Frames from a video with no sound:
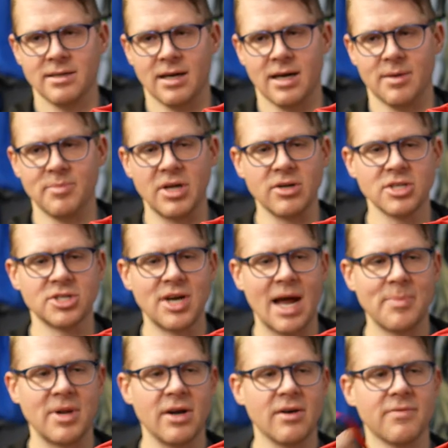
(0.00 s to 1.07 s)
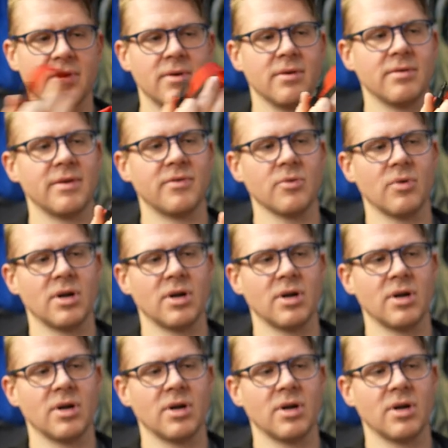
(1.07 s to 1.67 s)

uh, middle strap here for if you